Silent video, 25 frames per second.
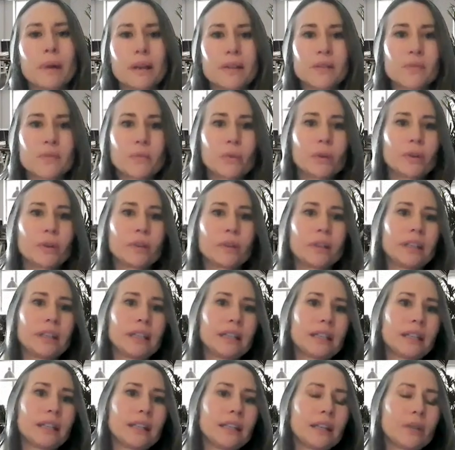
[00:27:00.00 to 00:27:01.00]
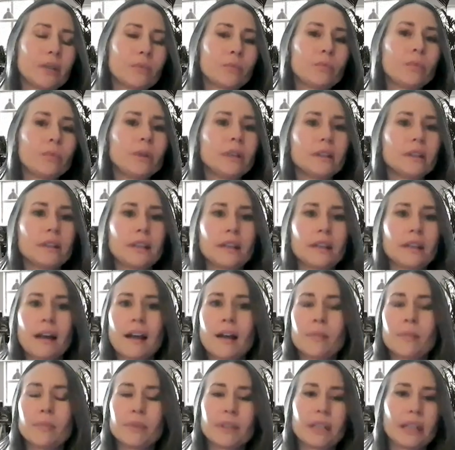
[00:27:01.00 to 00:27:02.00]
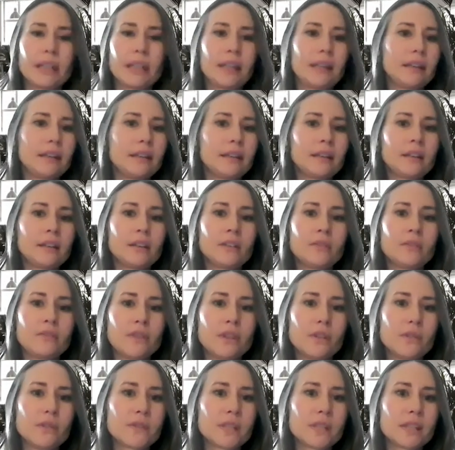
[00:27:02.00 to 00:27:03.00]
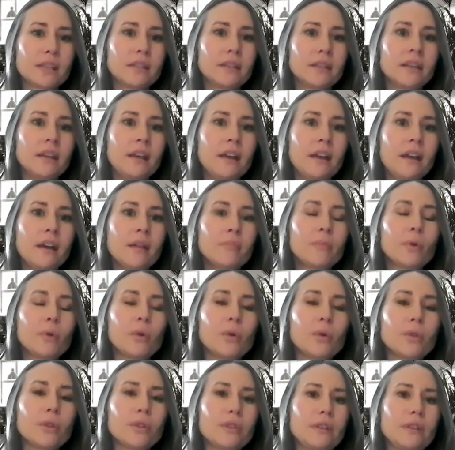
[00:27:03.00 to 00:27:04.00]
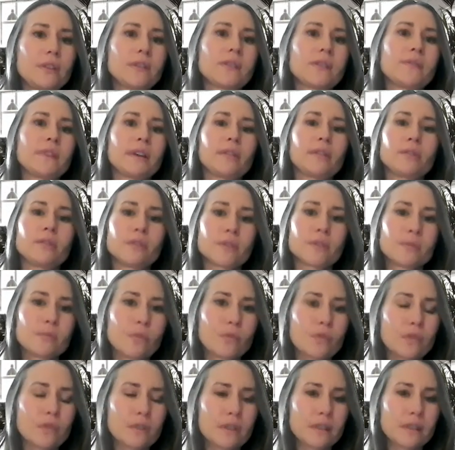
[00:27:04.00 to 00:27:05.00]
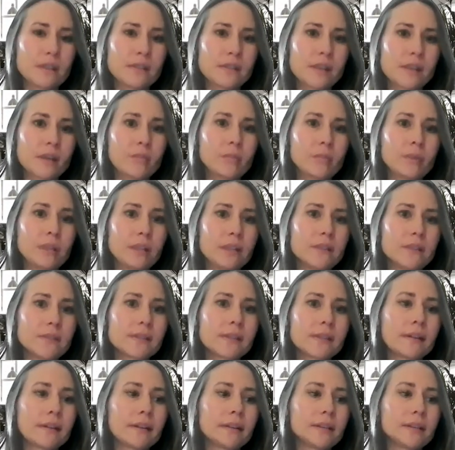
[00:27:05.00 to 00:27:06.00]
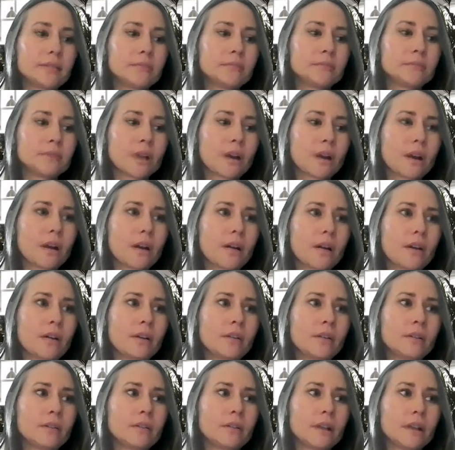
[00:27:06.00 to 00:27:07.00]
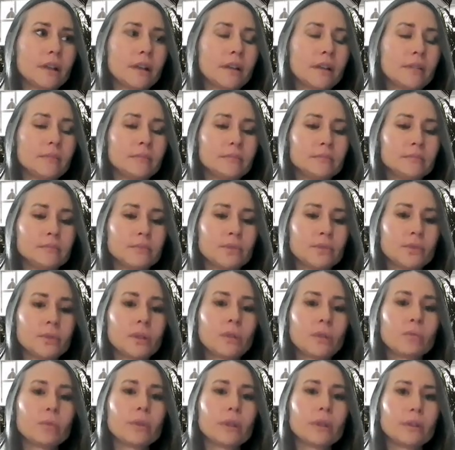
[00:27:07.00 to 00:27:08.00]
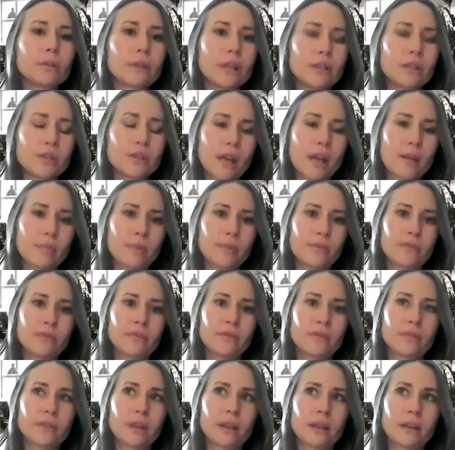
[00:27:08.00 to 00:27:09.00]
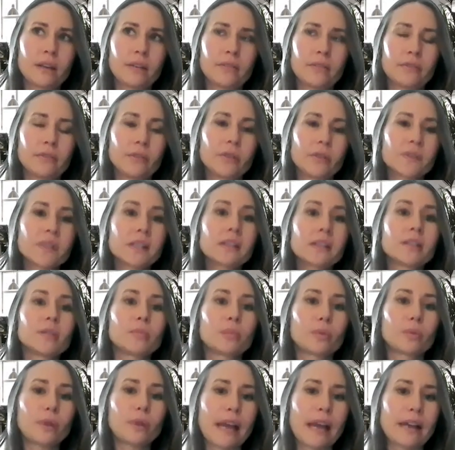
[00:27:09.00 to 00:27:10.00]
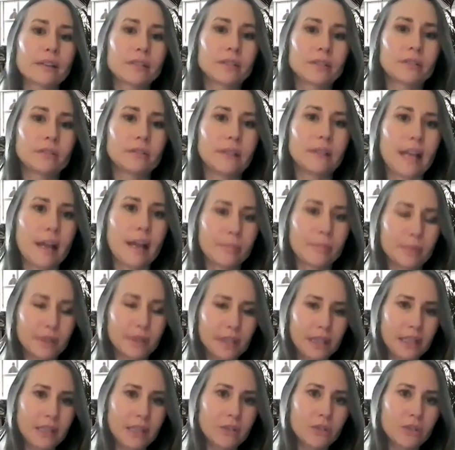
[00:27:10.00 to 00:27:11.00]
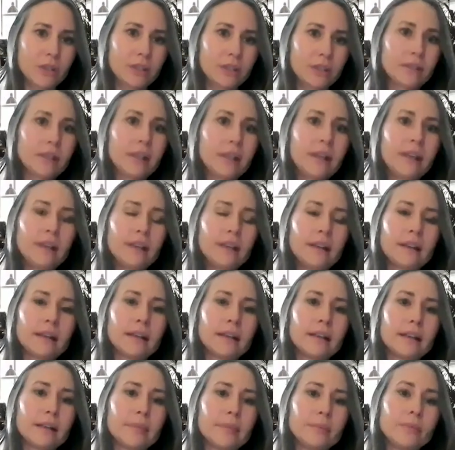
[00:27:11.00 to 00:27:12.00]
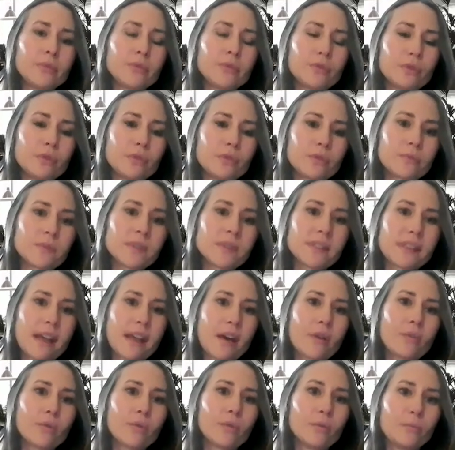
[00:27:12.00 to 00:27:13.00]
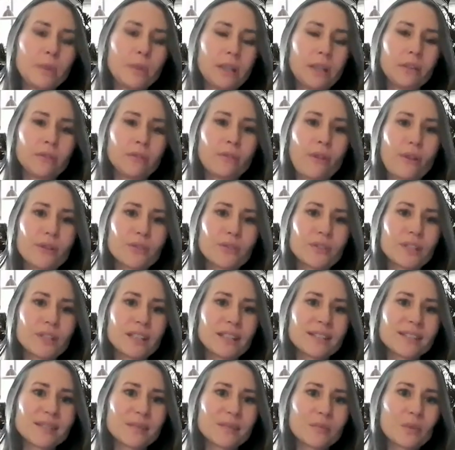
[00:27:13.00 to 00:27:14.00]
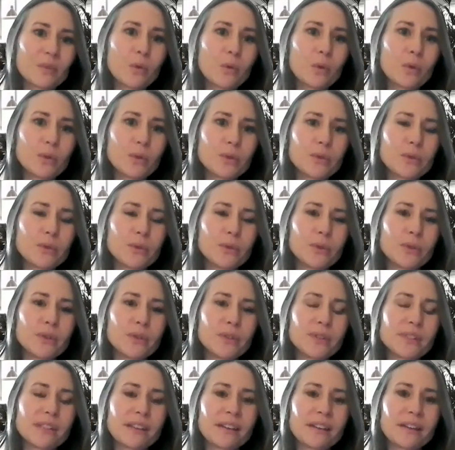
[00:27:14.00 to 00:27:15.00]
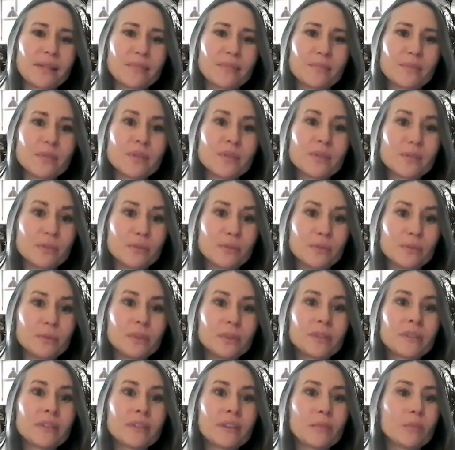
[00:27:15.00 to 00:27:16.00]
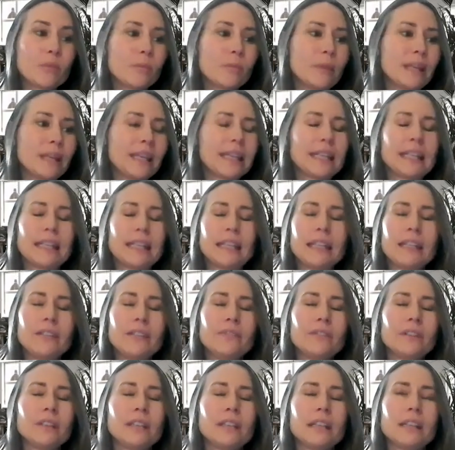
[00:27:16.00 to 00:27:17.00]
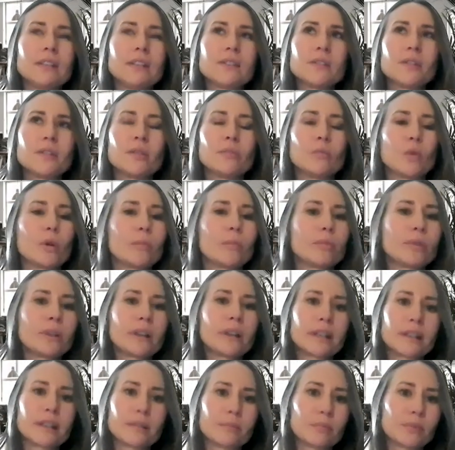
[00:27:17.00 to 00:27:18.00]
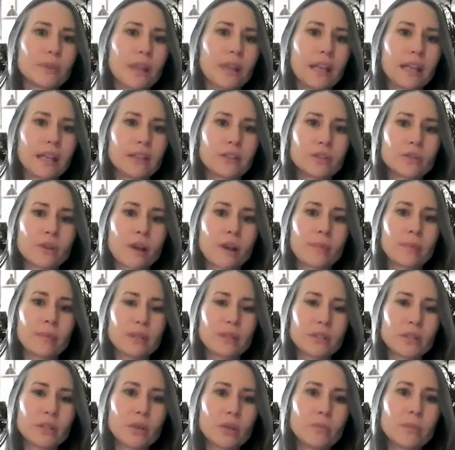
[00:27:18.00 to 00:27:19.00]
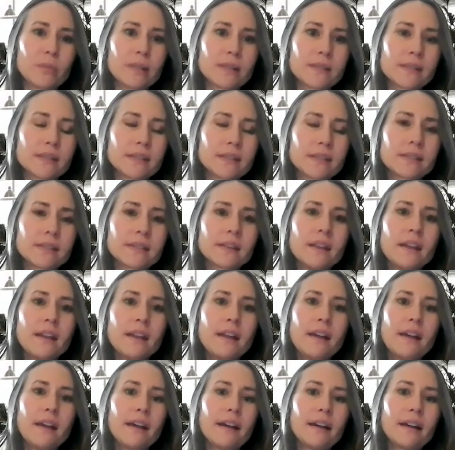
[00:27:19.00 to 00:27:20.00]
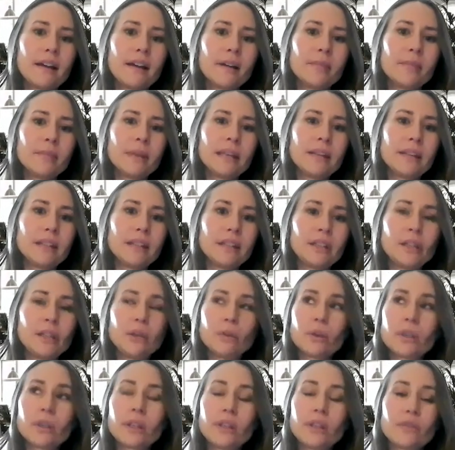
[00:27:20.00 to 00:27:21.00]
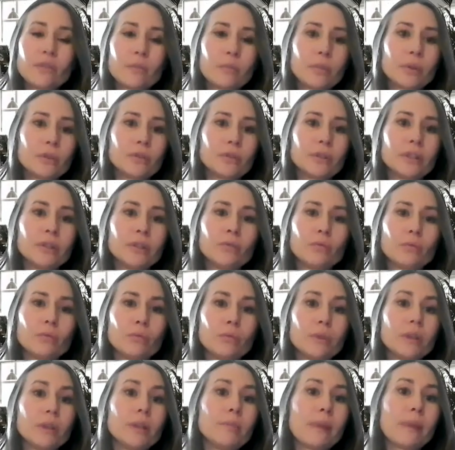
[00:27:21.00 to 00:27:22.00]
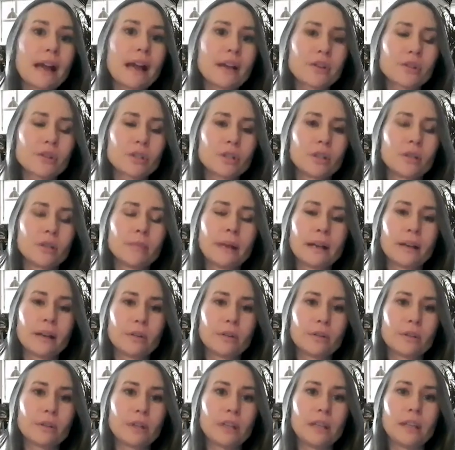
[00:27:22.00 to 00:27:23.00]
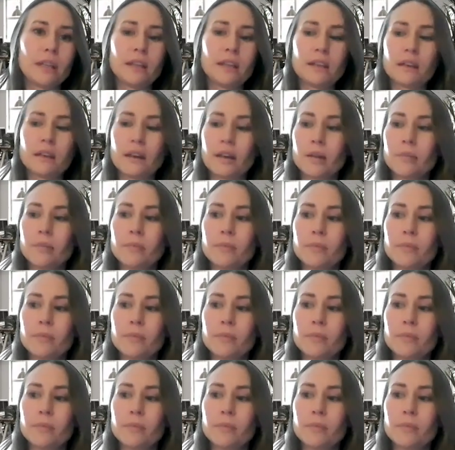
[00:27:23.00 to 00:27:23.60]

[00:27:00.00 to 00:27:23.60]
a buzzword and it can get really complicated and confusing, both of these founders and both of these companies um, are um, doing a really great job of uh, focusing on the practical application. Um, Drew from Scout will be launching some cool tools um, soon that will make it even easier, more plug and play to drop into your business. Um, and then Georgie from Purlin, really passionate about the